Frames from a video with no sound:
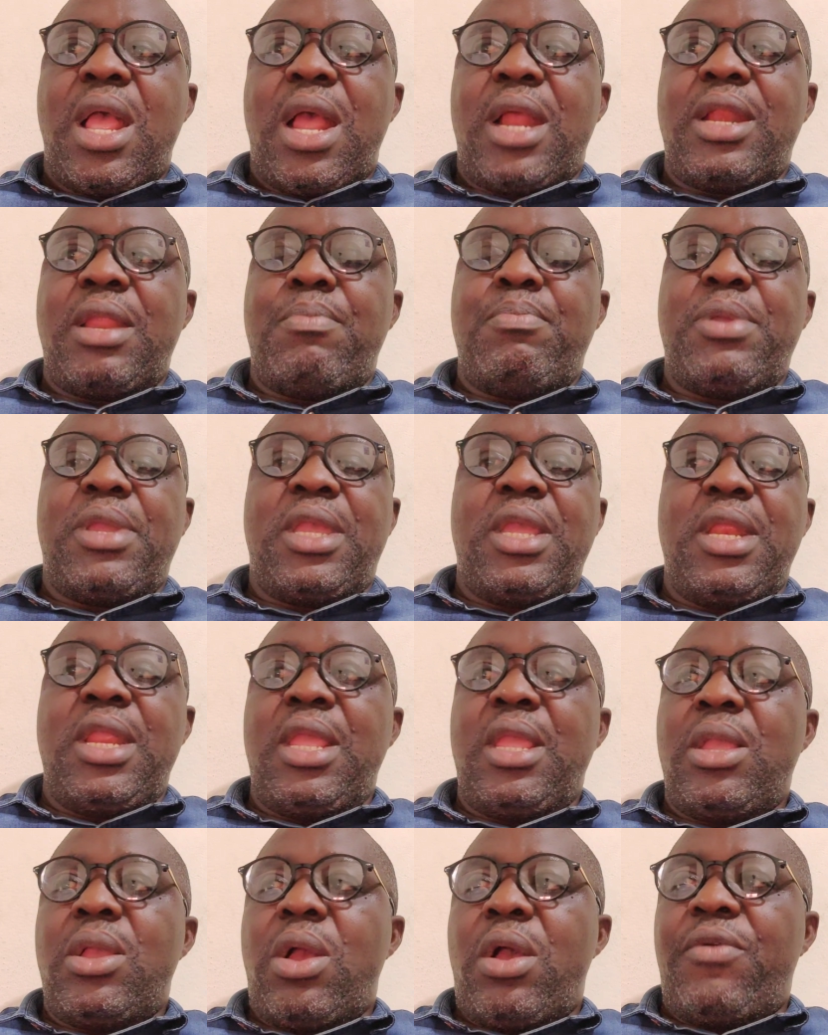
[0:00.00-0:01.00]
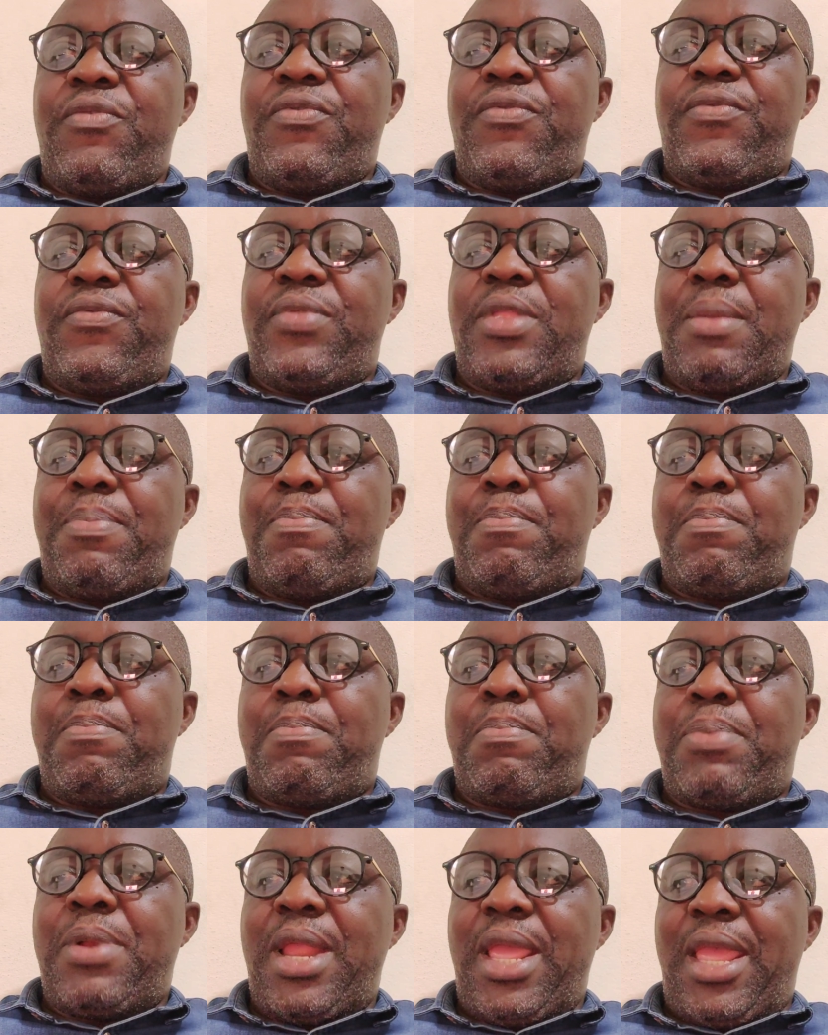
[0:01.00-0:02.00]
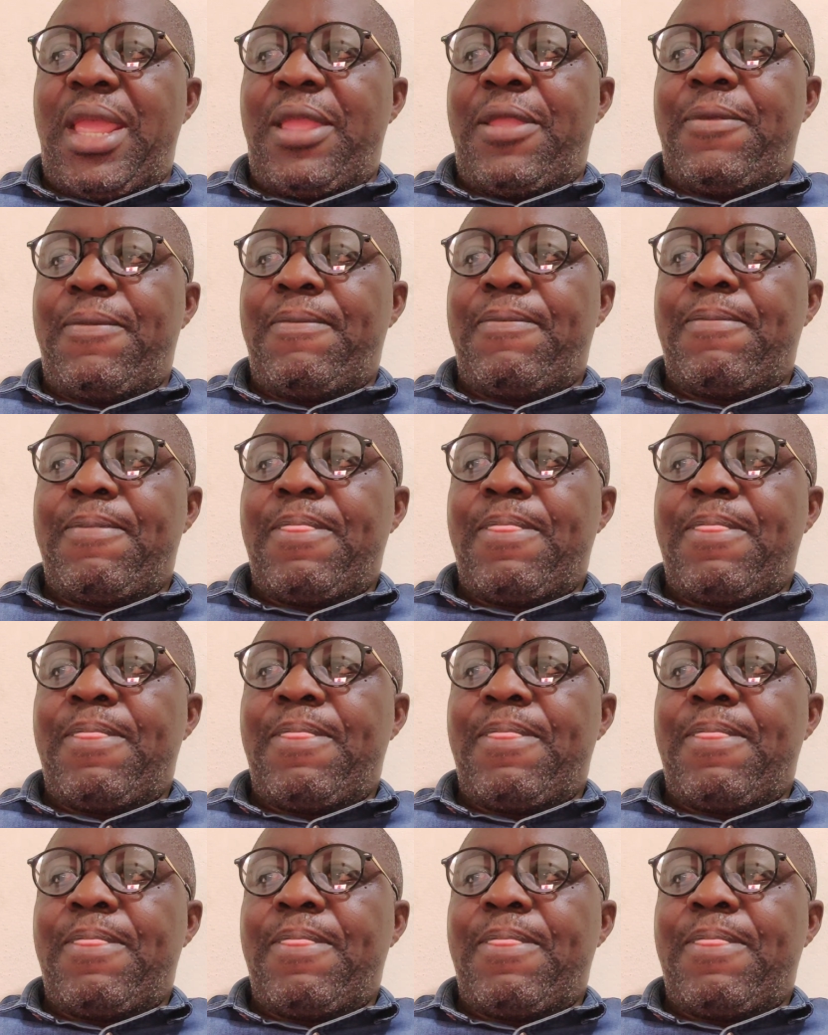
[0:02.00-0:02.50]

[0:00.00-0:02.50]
at the beginning of the play